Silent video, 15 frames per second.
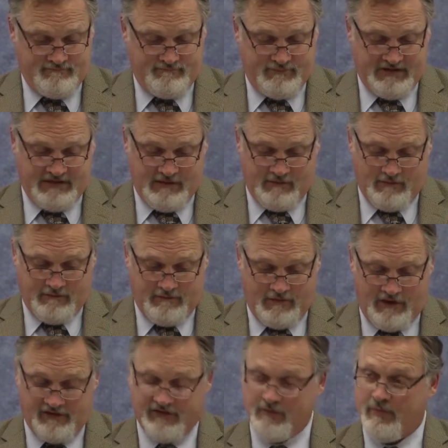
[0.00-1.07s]
but they were
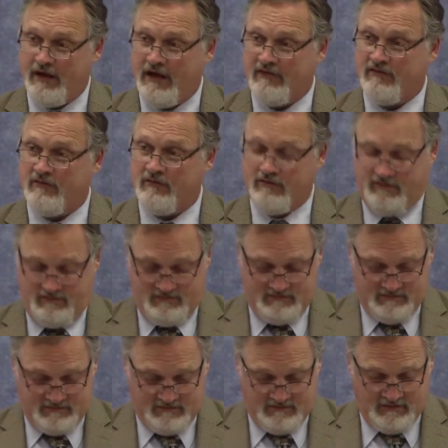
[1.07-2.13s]
false apostles.
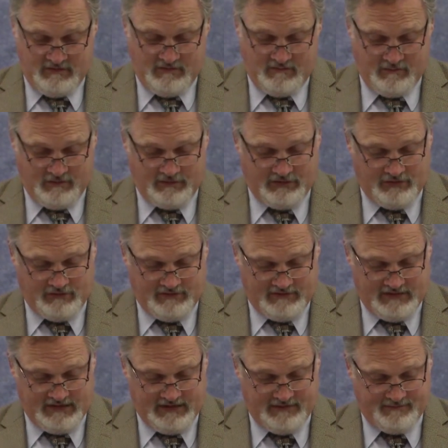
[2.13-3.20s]
Verse
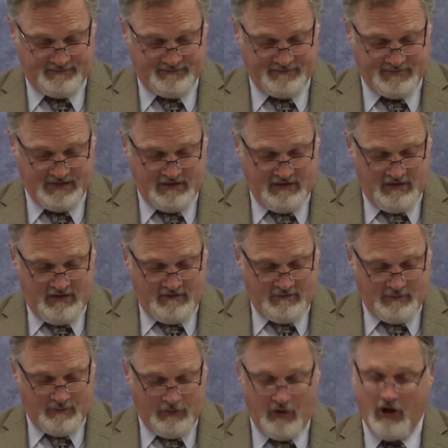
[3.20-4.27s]
13.
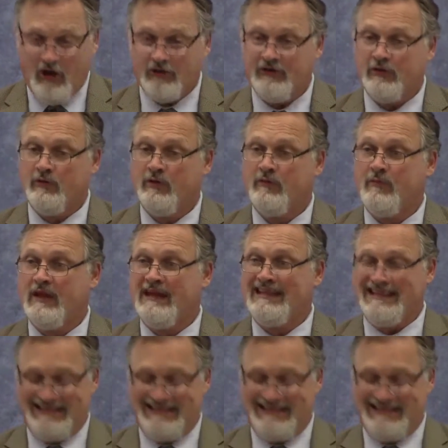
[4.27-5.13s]
For Paul to remain